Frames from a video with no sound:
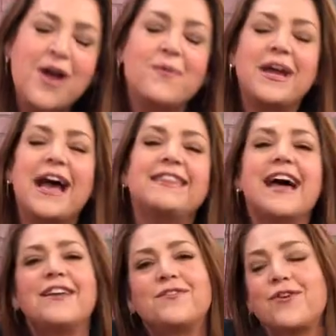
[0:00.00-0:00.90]
We got
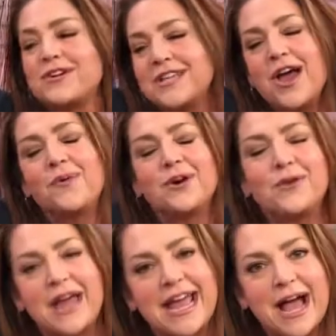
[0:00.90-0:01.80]
that, and of course, we're going
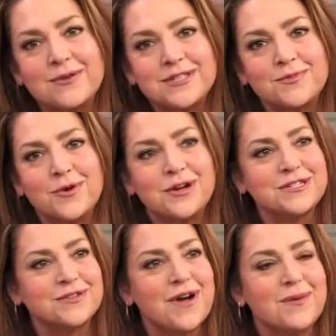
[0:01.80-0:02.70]
to hang out with some lawyers
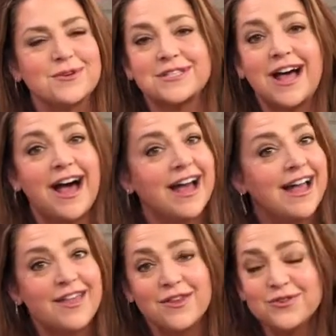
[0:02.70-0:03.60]
at Ramos Law.
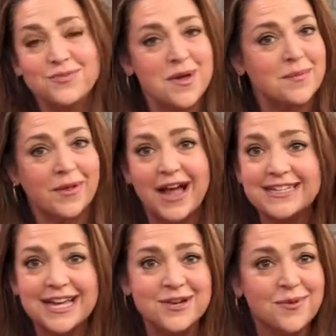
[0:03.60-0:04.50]
Those people, I
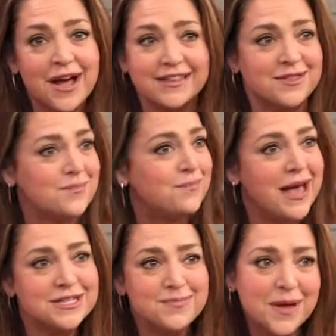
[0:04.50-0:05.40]
tell you what, the
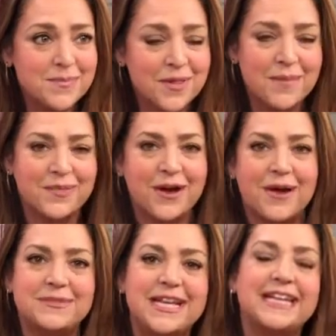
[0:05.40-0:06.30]
best people up there.
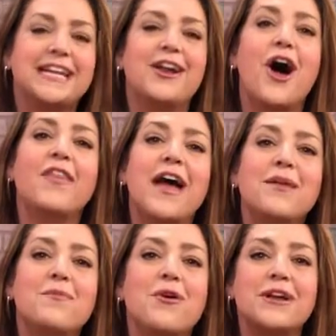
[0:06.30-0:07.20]
I'm digging it. All that
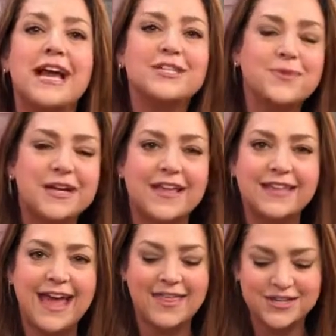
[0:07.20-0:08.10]
and more next week on the
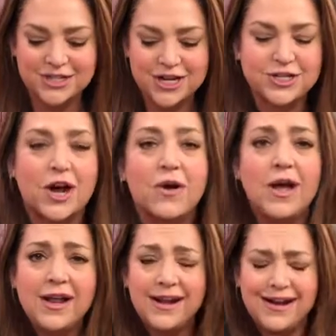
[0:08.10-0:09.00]
Kathie J Show.
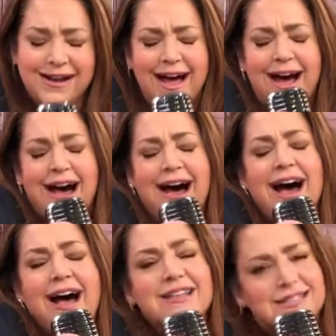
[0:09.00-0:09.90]

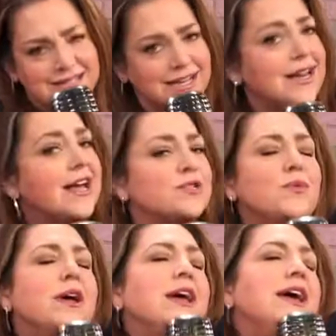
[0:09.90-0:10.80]
I'll see you next
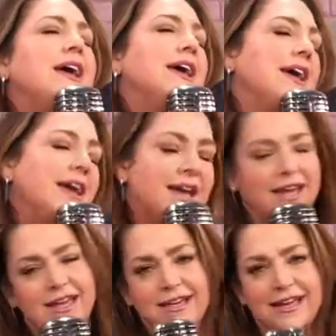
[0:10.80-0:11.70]

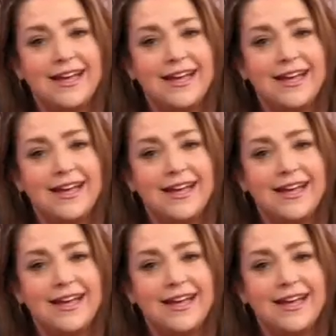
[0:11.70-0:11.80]
week.